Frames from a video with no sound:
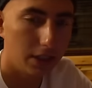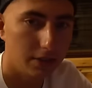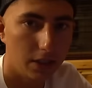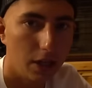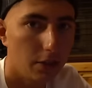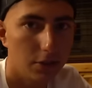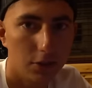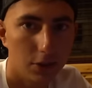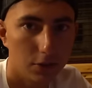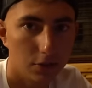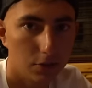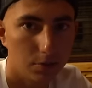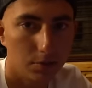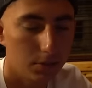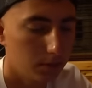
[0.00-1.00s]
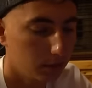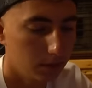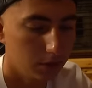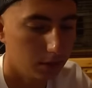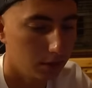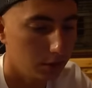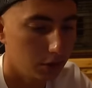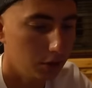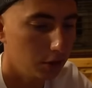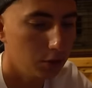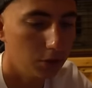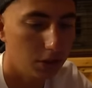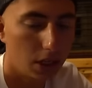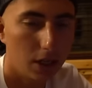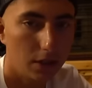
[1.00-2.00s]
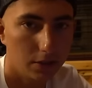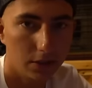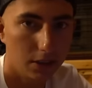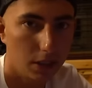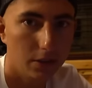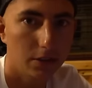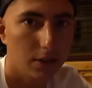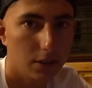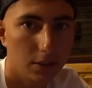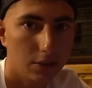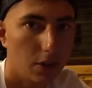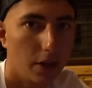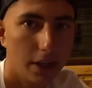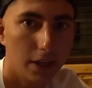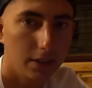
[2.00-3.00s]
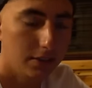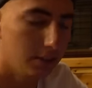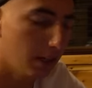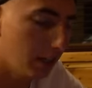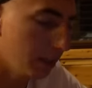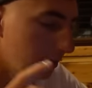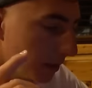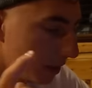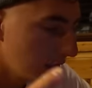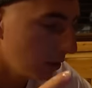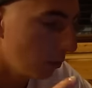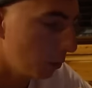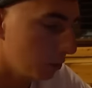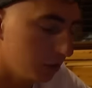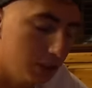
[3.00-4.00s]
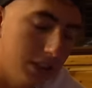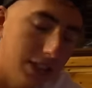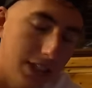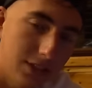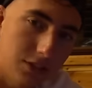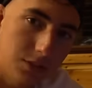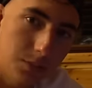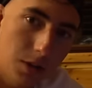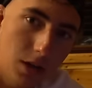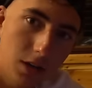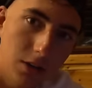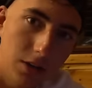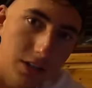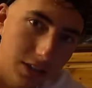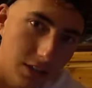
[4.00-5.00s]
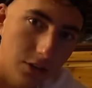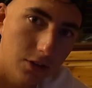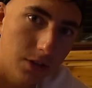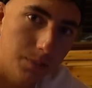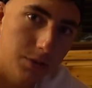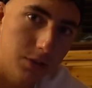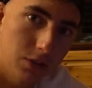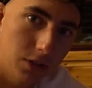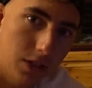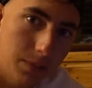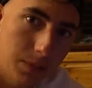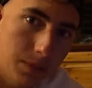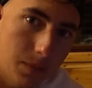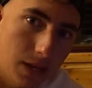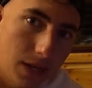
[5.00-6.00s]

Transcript: you guys out, and you just, huge shout out to Delta. That's all I got to say. We'll see you guys tomorrow on another episode of AP